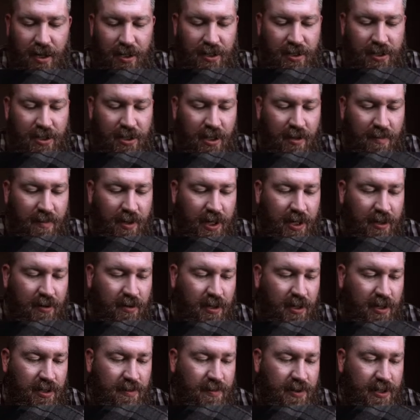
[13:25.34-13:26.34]
Jiminy
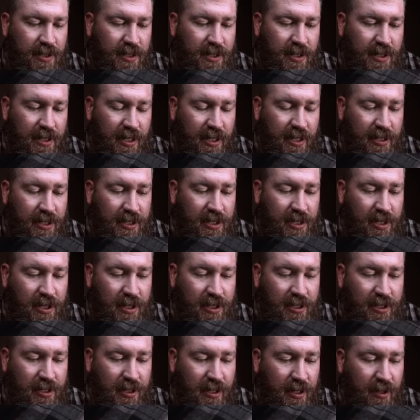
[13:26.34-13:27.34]
Christmas, this thing is
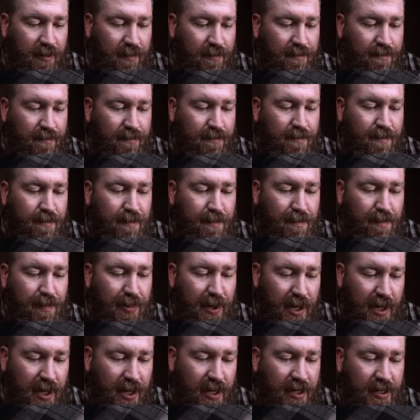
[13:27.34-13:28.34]
just a
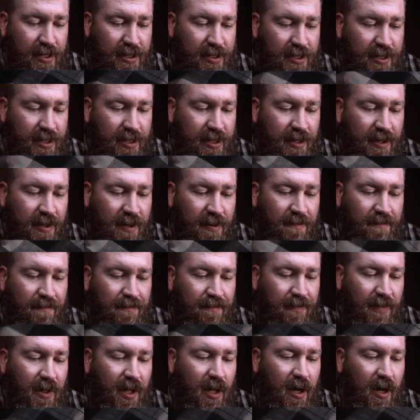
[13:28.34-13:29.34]
beast.
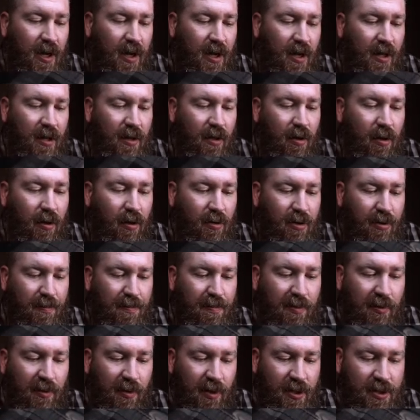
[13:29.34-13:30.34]
All the
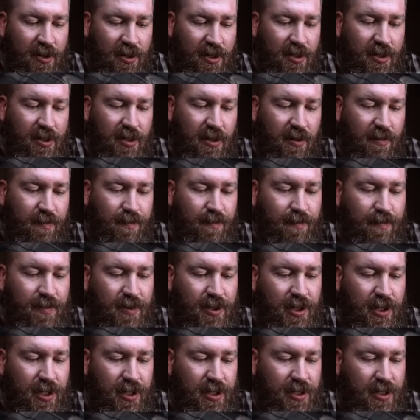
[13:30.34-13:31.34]
plunges are
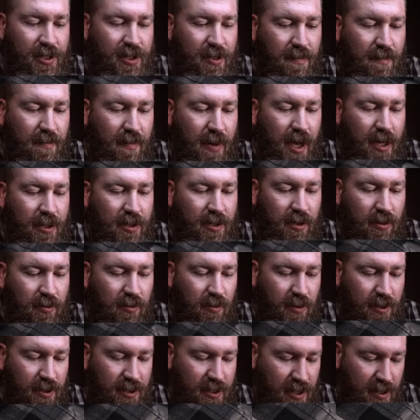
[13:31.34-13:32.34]
just
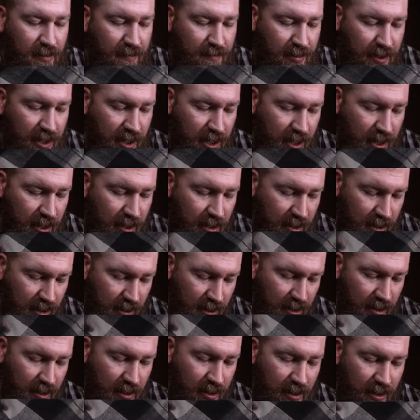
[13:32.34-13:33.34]
symmetrical as can be.
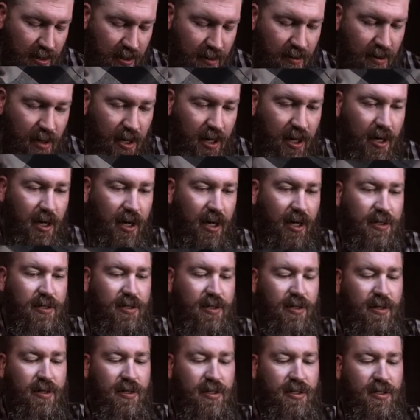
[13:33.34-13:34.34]
Grind
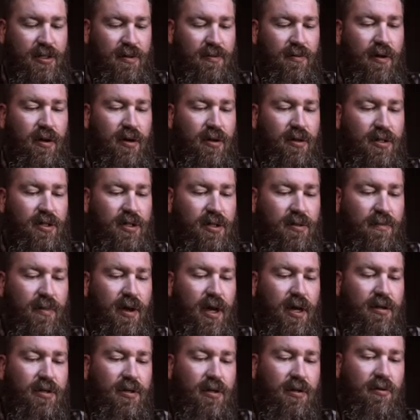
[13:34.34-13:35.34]
heights are
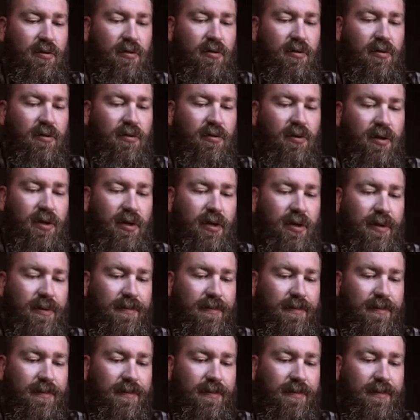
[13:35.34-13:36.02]
symmetrical.